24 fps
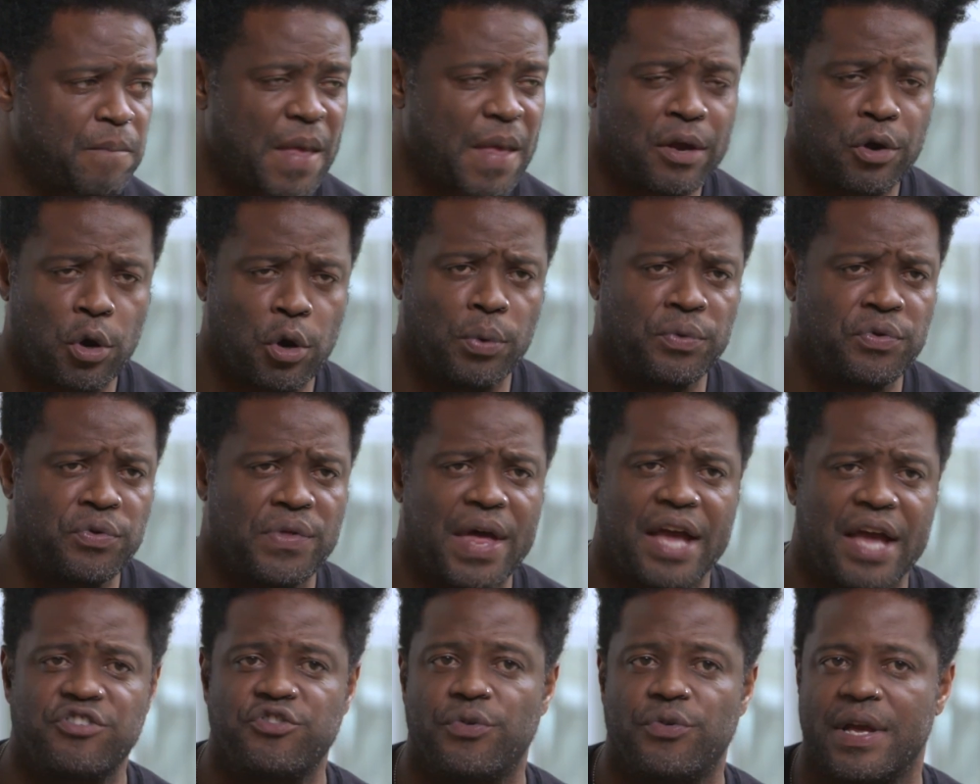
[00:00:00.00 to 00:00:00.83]
and going through
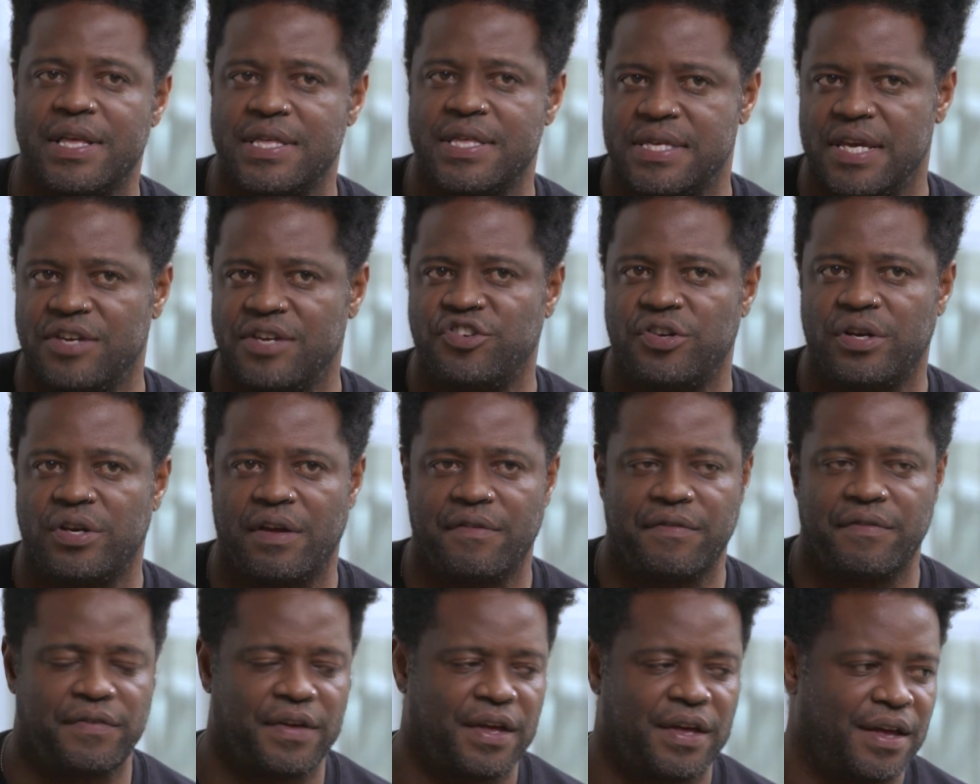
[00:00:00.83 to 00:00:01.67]
that transition
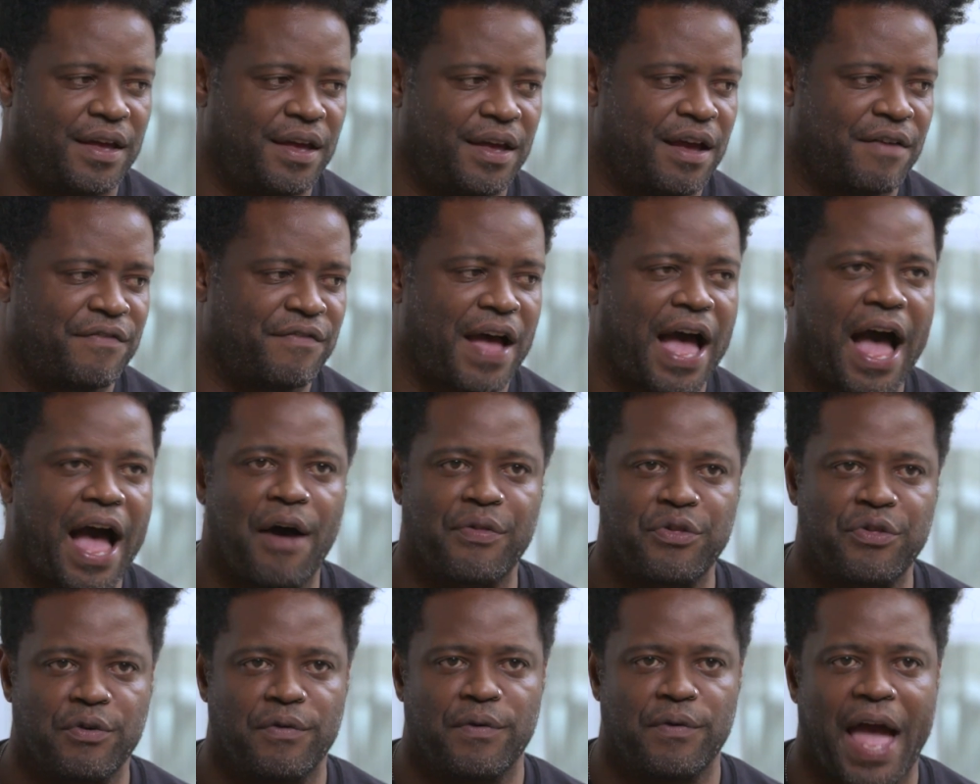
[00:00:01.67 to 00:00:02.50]
of
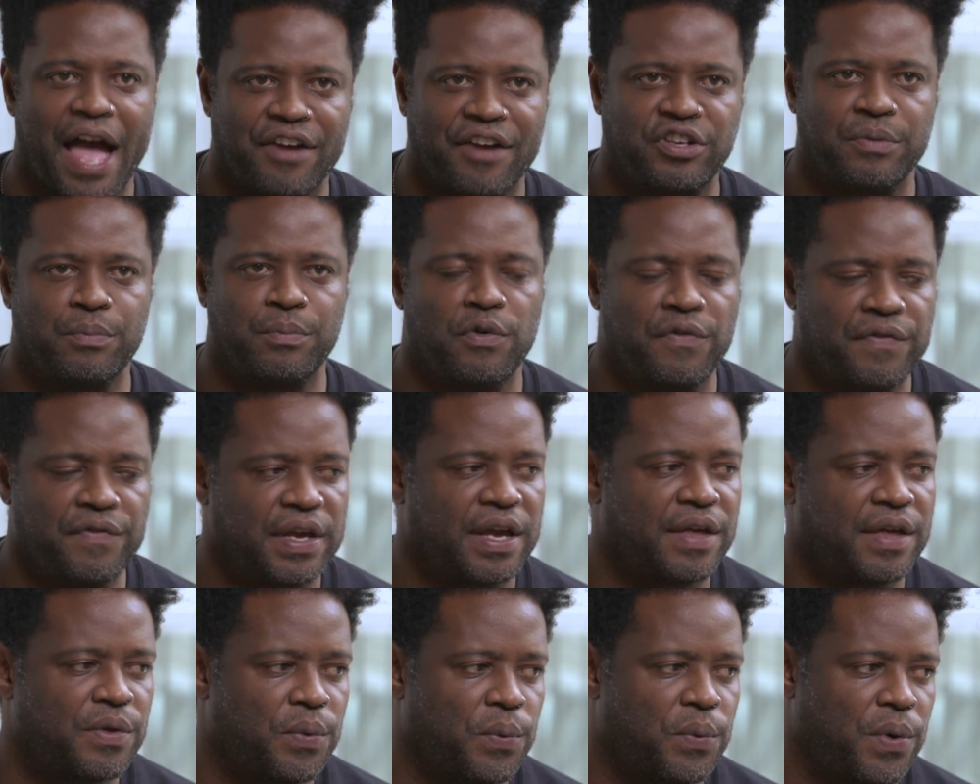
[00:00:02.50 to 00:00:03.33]
how they're actually
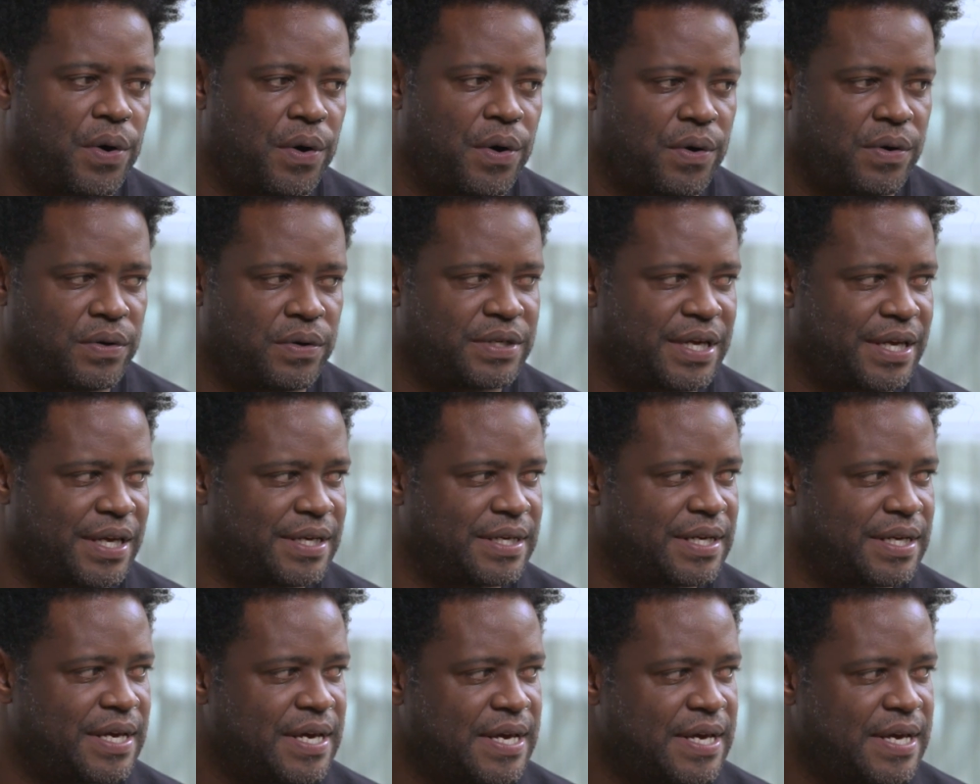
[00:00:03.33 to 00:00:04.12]
moving in the world. And